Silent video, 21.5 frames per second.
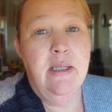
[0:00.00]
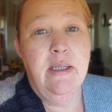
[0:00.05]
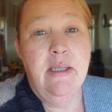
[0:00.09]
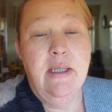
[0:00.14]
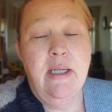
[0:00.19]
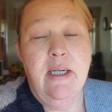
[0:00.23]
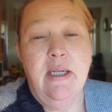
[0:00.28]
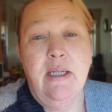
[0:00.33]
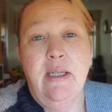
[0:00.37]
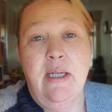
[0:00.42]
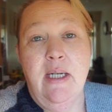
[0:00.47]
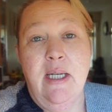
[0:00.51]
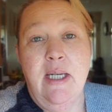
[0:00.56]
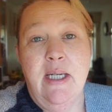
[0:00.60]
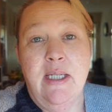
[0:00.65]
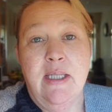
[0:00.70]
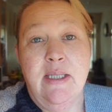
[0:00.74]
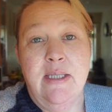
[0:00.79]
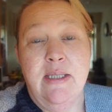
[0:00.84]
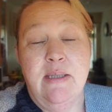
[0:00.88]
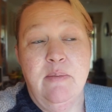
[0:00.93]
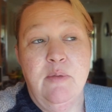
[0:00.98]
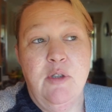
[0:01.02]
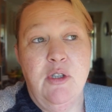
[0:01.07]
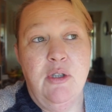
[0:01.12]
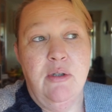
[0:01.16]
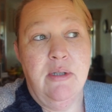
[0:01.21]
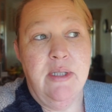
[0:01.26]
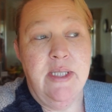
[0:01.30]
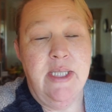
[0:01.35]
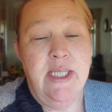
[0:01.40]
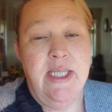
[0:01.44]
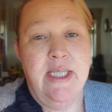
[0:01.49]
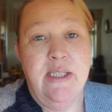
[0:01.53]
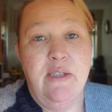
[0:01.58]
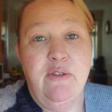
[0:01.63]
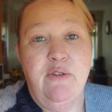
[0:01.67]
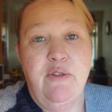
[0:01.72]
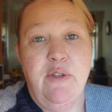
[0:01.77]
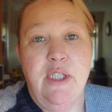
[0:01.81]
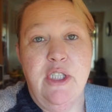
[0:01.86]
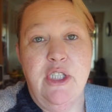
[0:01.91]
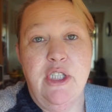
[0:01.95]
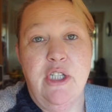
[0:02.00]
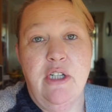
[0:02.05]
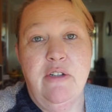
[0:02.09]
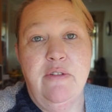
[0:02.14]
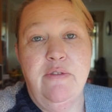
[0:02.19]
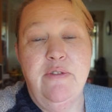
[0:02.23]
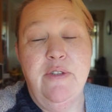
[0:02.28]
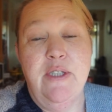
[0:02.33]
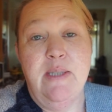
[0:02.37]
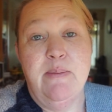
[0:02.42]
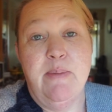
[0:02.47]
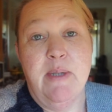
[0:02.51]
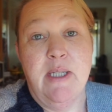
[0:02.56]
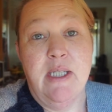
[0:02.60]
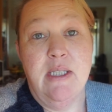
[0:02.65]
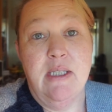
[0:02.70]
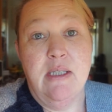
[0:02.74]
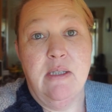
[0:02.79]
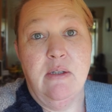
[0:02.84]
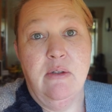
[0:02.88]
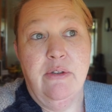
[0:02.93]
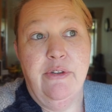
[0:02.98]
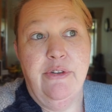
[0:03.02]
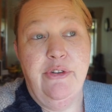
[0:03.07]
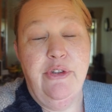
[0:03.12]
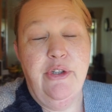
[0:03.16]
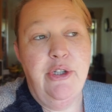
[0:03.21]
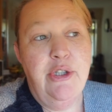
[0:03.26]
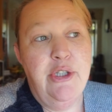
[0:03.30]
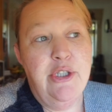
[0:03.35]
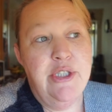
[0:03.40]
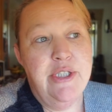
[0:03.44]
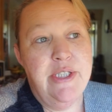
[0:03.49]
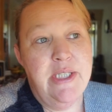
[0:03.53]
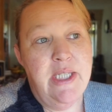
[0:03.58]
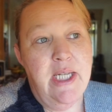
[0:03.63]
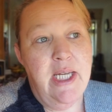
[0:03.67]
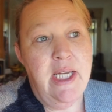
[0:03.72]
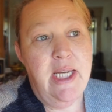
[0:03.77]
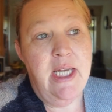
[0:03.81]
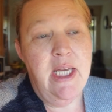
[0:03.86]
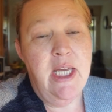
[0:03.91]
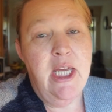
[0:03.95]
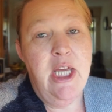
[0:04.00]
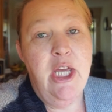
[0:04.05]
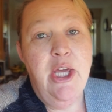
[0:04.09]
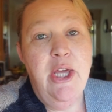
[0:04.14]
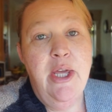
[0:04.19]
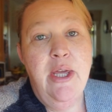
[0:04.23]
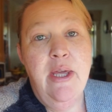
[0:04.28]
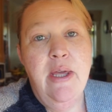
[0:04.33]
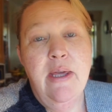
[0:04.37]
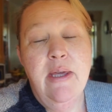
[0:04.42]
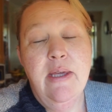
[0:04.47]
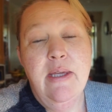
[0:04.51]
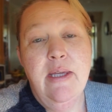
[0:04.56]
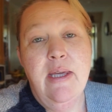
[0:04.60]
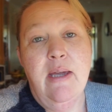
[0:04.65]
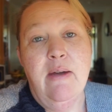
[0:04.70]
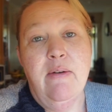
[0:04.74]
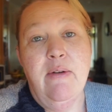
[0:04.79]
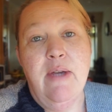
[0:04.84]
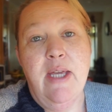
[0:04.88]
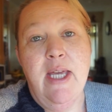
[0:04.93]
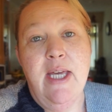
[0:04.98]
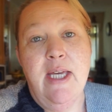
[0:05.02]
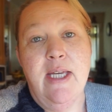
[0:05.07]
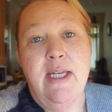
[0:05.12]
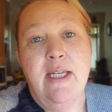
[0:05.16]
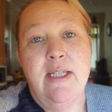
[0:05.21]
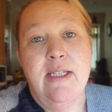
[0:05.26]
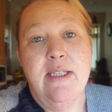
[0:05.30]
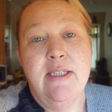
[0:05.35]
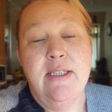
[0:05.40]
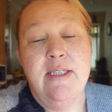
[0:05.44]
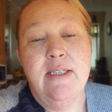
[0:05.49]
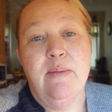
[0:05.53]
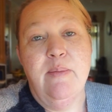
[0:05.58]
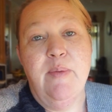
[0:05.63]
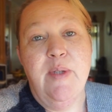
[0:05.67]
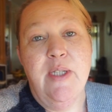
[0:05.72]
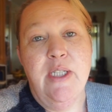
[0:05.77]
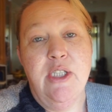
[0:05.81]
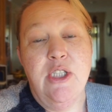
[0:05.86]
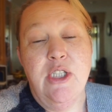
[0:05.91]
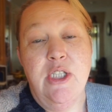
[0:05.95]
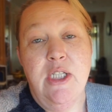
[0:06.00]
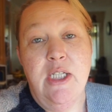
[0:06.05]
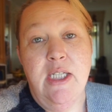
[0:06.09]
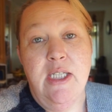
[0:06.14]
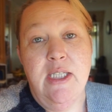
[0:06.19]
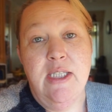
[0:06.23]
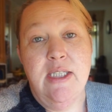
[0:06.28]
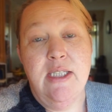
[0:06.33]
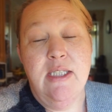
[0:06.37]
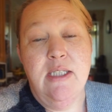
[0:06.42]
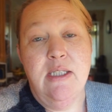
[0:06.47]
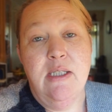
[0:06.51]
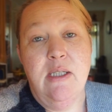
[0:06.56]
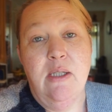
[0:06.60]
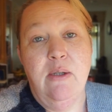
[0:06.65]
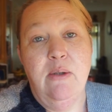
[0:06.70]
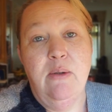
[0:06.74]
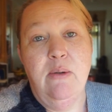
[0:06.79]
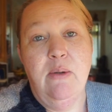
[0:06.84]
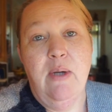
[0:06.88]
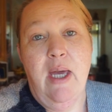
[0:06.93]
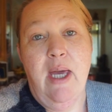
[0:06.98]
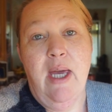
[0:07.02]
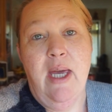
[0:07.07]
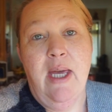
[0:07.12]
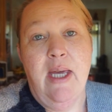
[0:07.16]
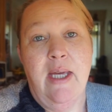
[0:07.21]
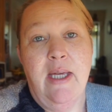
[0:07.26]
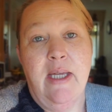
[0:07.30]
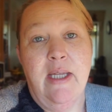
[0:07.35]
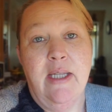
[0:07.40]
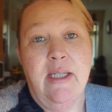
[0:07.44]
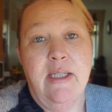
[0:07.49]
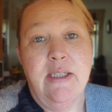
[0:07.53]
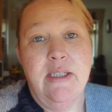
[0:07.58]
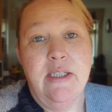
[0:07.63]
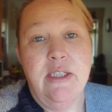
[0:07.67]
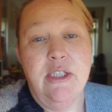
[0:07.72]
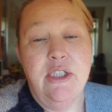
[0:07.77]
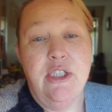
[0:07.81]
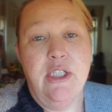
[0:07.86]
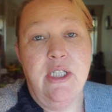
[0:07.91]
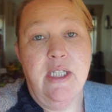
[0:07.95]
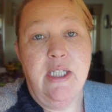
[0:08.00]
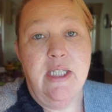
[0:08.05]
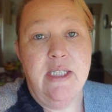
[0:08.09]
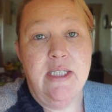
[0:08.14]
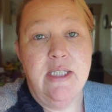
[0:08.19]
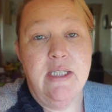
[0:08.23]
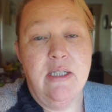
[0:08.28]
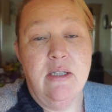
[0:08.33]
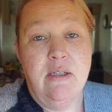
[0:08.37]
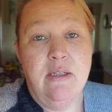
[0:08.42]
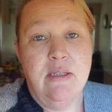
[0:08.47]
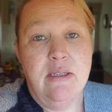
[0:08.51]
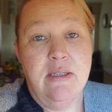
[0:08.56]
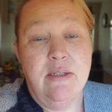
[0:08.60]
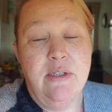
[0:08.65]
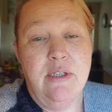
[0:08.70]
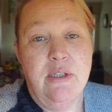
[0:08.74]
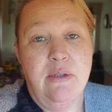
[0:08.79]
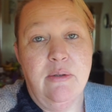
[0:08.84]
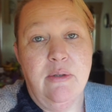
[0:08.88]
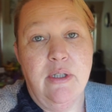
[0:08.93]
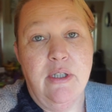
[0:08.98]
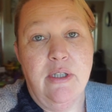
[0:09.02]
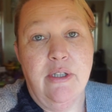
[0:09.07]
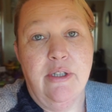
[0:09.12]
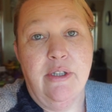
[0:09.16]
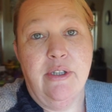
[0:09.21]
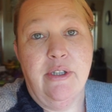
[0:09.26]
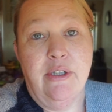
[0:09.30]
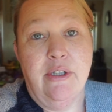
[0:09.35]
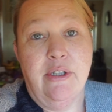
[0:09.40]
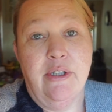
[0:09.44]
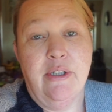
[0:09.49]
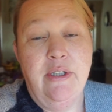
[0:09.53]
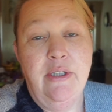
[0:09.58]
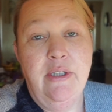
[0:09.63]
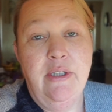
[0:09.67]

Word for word: Carl has some chores he has to finish off. He's back in school Thursday. Kerry has something she needs to do, and she needs to also do her